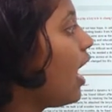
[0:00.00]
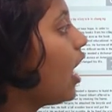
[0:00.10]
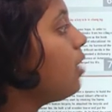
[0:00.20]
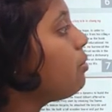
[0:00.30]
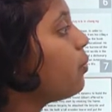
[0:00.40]

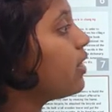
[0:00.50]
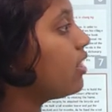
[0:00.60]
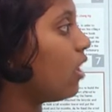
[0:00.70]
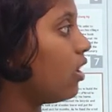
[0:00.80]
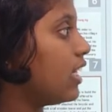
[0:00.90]
Armed with
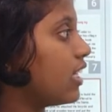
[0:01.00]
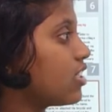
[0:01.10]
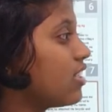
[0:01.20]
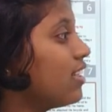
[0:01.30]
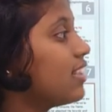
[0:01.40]

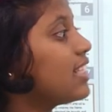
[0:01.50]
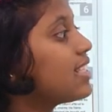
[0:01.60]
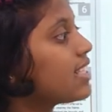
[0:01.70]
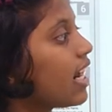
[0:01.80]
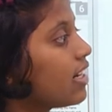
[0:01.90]
knowledge, they
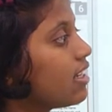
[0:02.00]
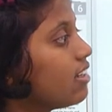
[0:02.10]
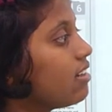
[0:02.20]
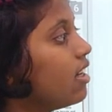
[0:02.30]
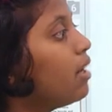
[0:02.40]

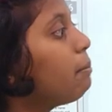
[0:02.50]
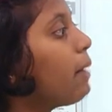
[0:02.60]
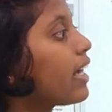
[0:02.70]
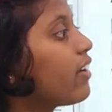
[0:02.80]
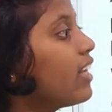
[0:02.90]
started
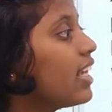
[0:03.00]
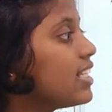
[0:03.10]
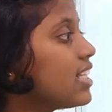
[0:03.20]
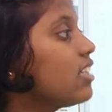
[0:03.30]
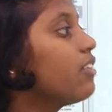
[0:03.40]
by
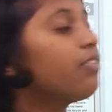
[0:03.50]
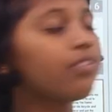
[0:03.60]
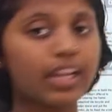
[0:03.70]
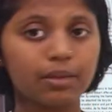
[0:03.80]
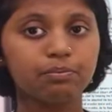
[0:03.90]
creating the
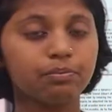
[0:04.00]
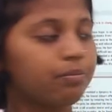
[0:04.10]
frame.